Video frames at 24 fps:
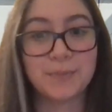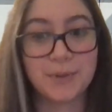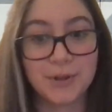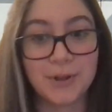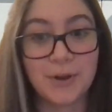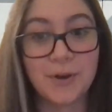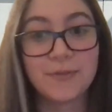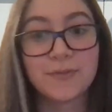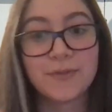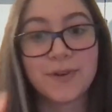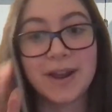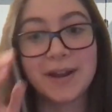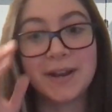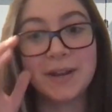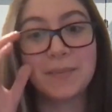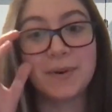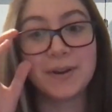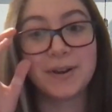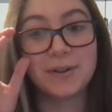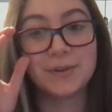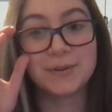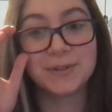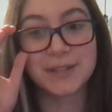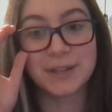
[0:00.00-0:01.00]
below for
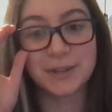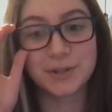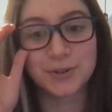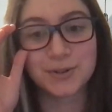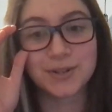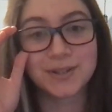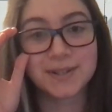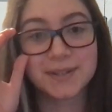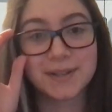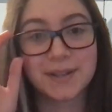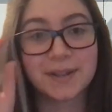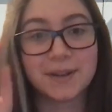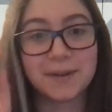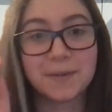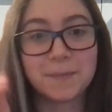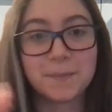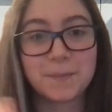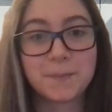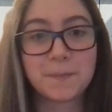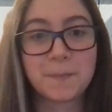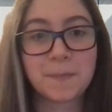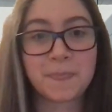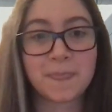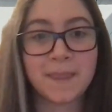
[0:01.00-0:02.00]
anybody who's interested.
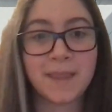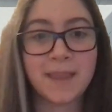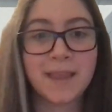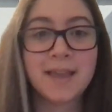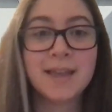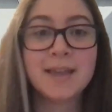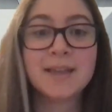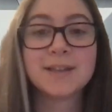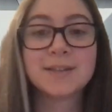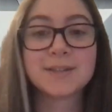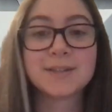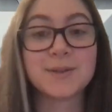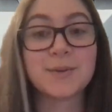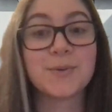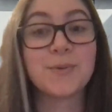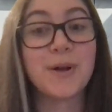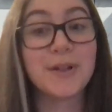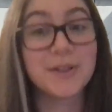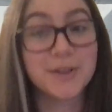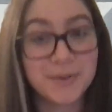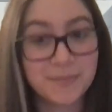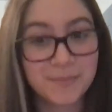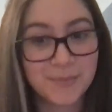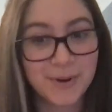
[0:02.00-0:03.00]
So
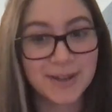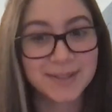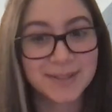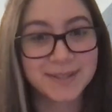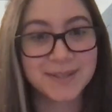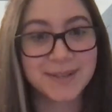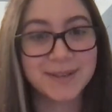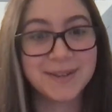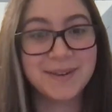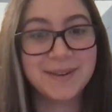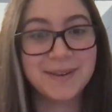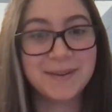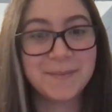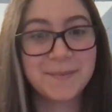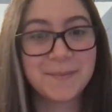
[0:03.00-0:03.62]
welcome, Preston.